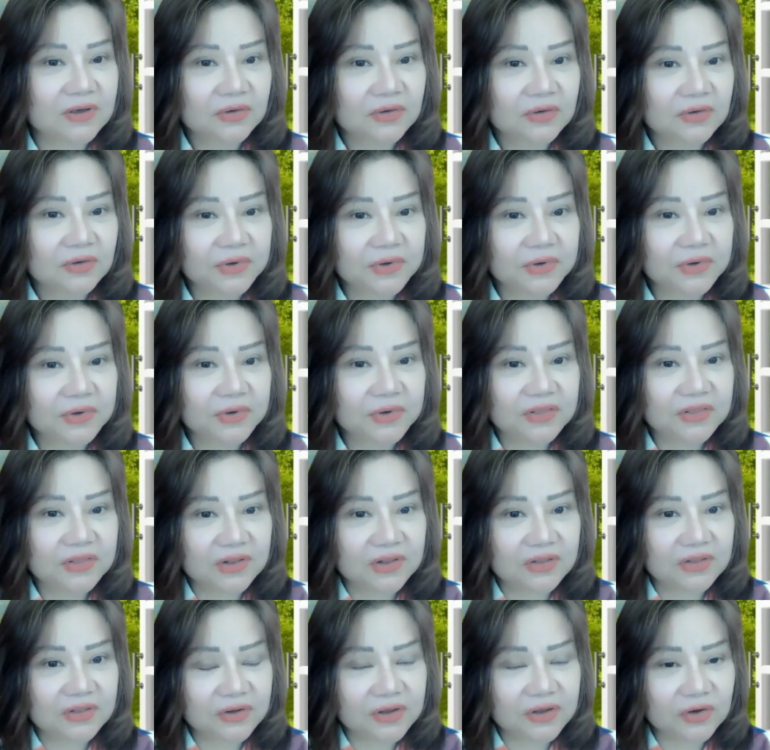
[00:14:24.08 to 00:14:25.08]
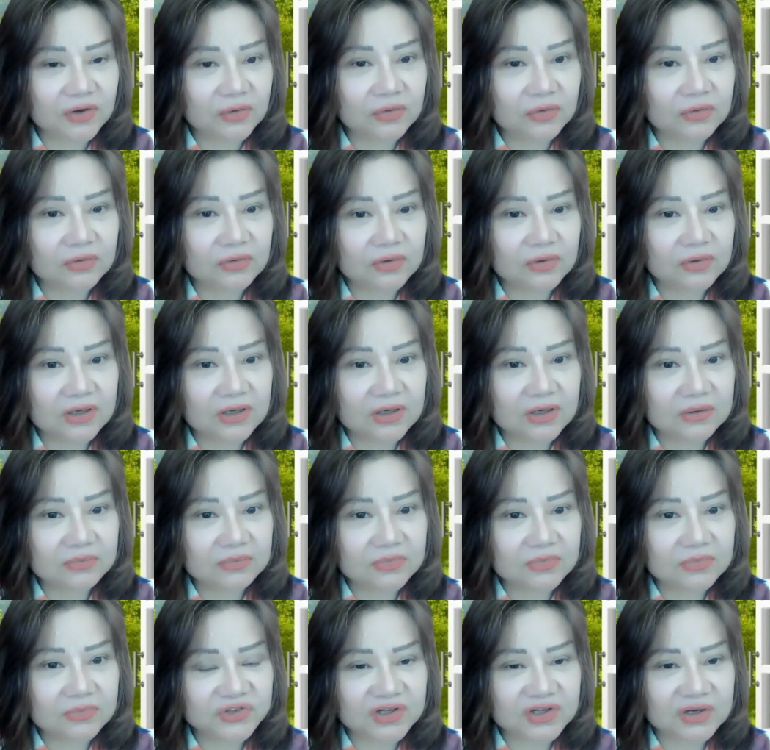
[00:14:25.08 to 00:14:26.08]
with
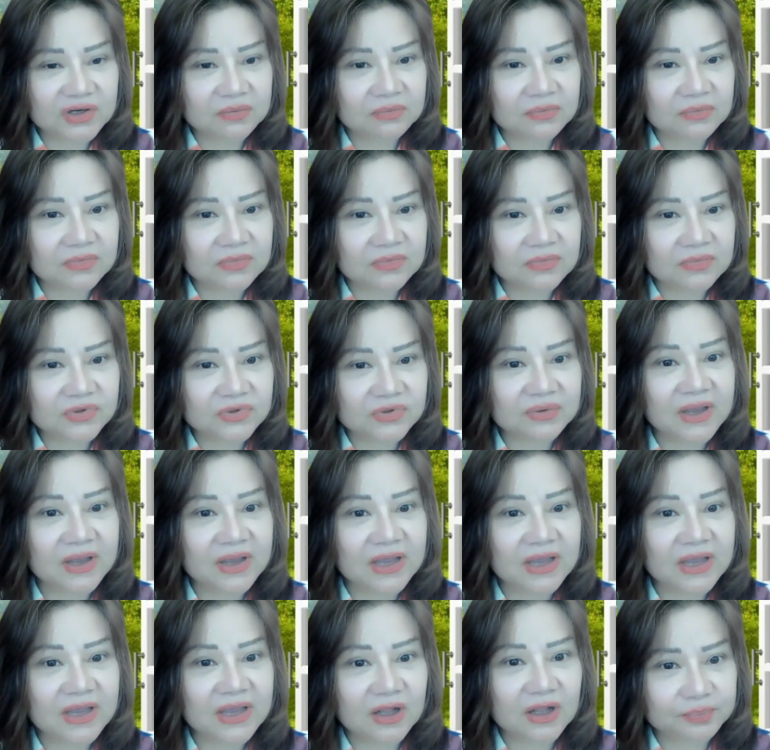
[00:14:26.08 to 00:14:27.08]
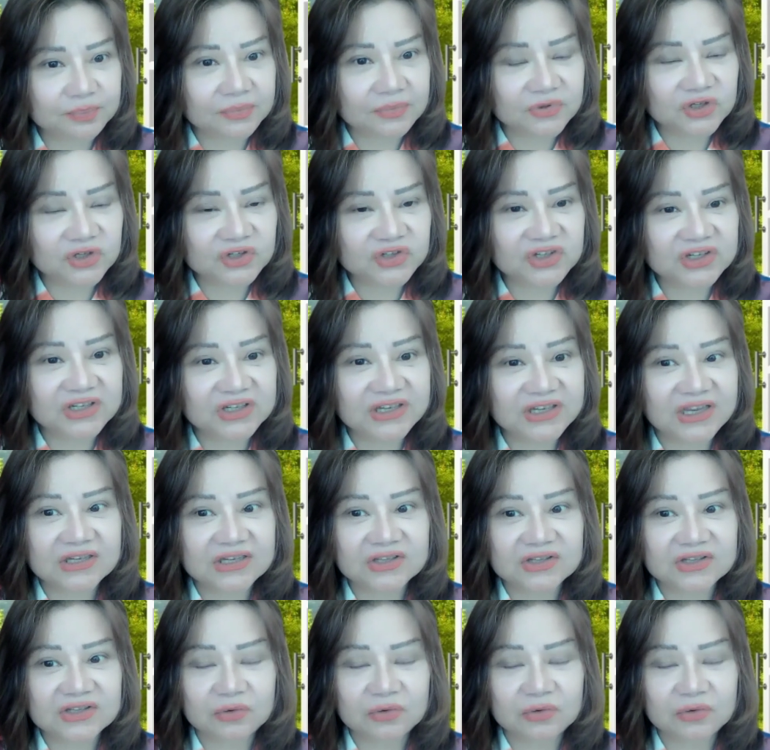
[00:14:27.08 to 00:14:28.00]
some help just in case they